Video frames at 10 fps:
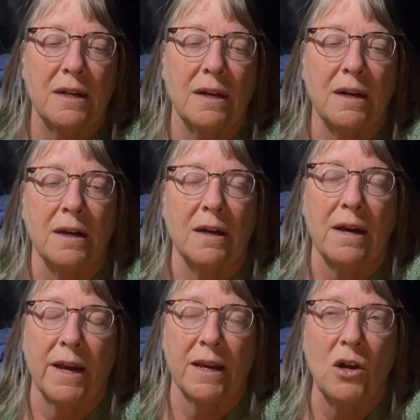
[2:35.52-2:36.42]

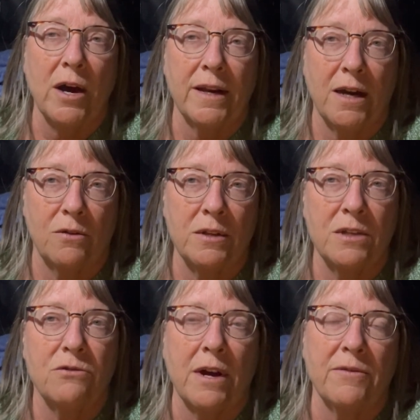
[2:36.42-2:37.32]
I got out of
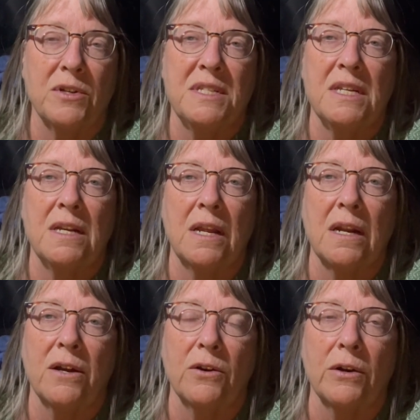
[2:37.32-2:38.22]
the driver's seat and
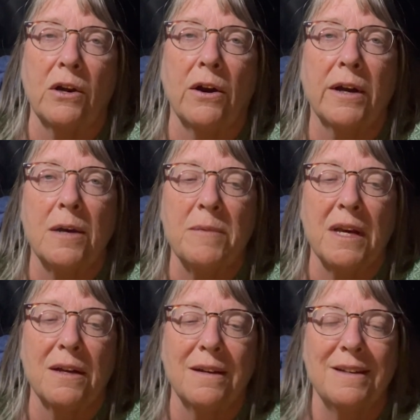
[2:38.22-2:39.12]
I heard a car
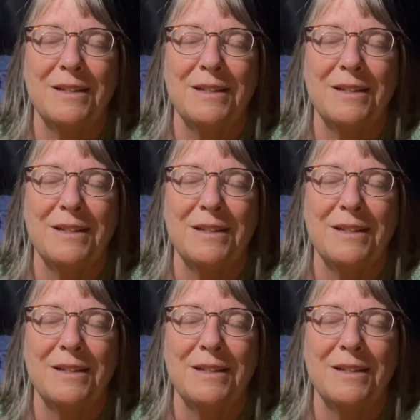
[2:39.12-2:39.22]
coming.